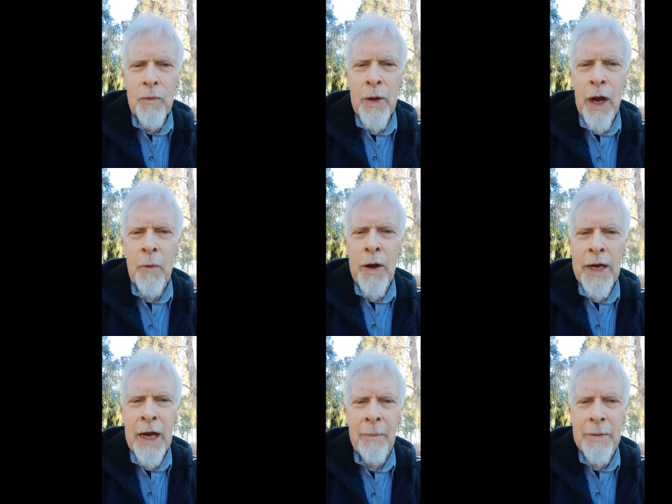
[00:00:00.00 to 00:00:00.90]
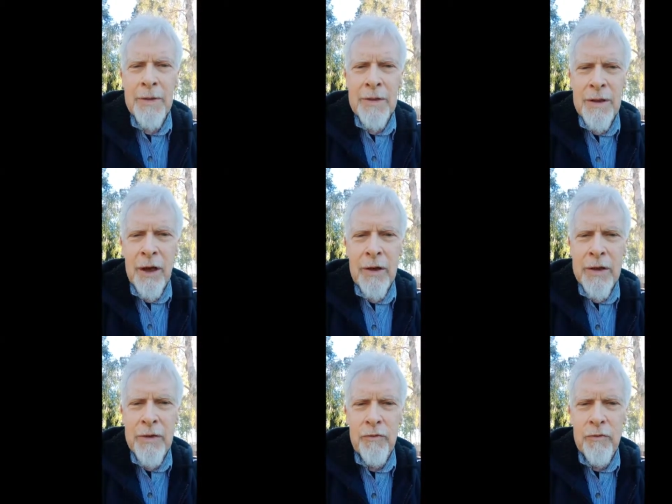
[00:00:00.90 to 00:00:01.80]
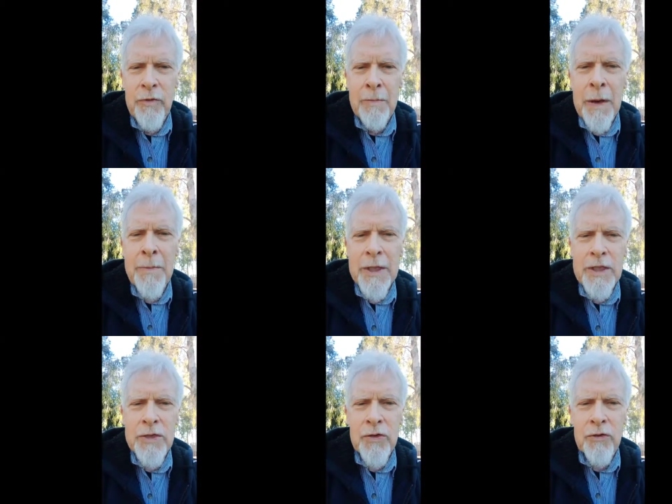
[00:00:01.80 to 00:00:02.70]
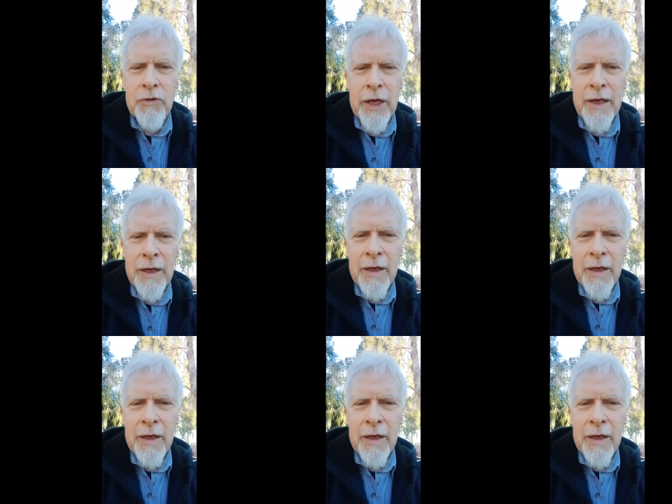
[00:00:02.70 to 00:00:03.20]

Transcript: when I woke up, I remembered a story